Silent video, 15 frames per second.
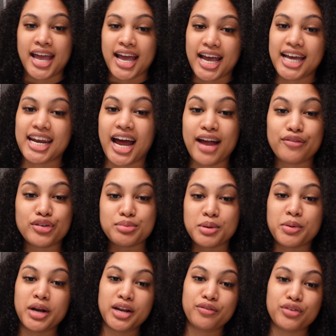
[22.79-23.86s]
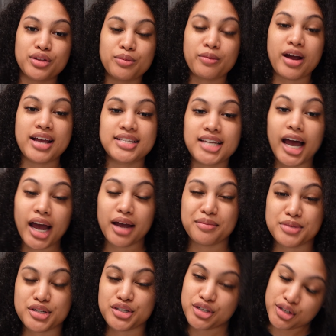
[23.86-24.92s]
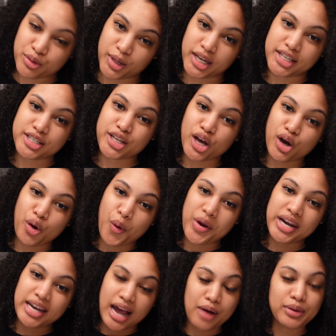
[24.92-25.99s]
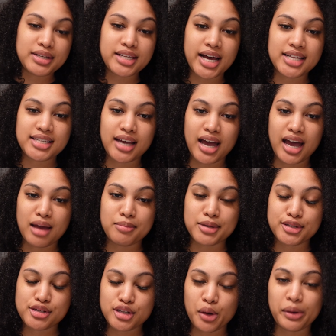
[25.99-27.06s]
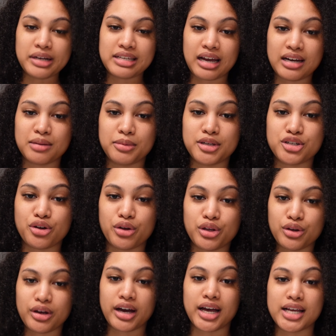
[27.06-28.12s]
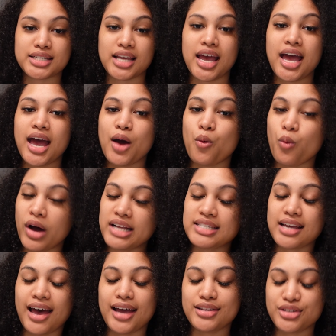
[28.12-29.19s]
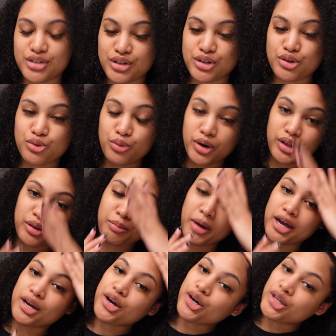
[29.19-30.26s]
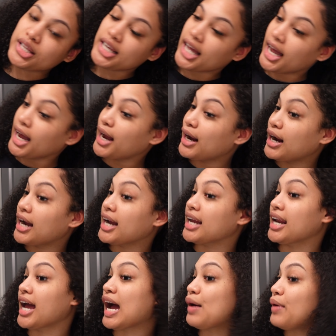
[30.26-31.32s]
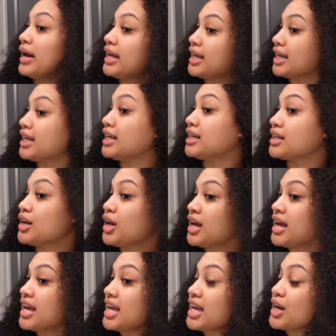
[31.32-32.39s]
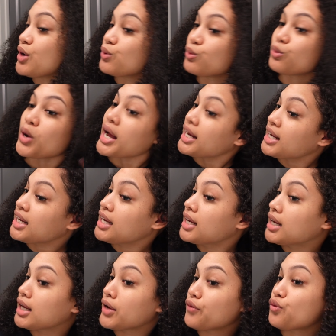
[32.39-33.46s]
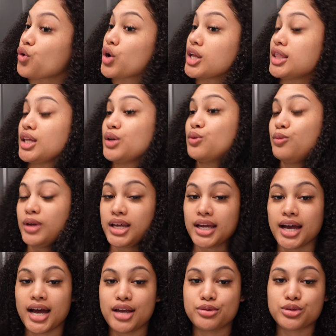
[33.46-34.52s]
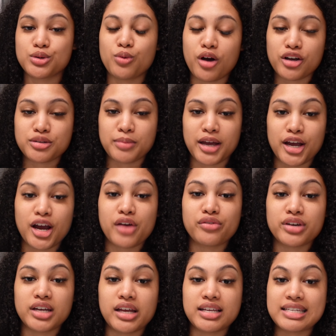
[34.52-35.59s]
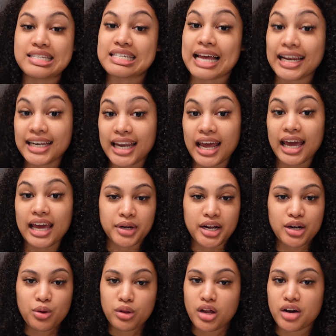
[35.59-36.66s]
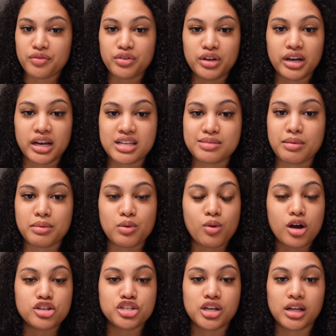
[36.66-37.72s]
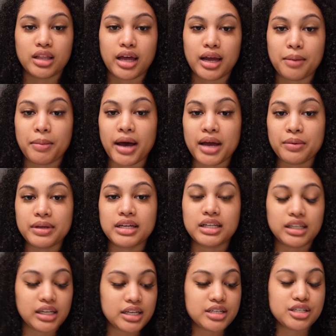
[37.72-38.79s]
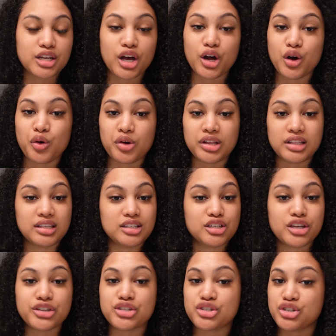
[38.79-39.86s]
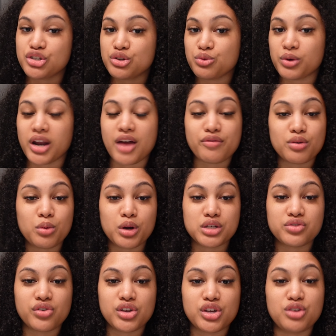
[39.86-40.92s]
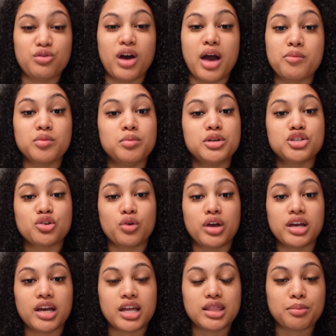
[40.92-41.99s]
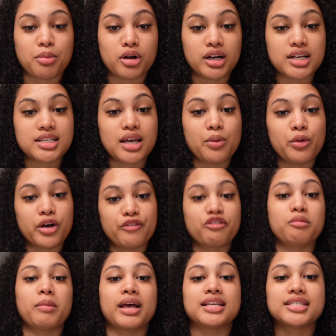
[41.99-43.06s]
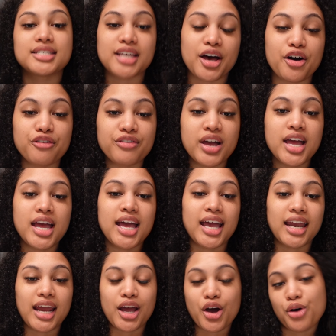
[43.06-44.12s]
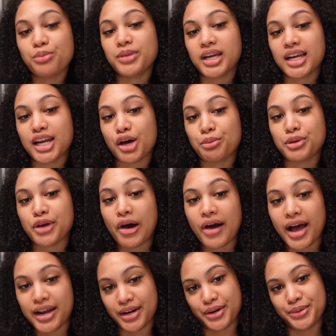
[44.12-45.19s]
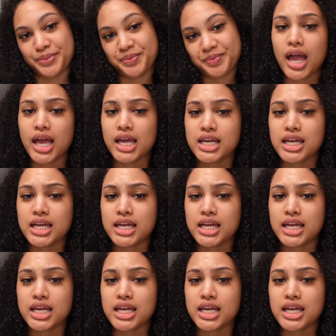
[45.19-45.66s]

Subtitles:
And I've just been waiting for the right time to do it, so now is that time. So excited to be showing you guys what I do with my curly hair and how I get it ready for the week. I usually wash my hair every Sunday. I know a lot of you guys may be watching like bi-weekly, so just do whatever works for you. I'm gonna be showing the products that work for myself and I hope they can help you out at home.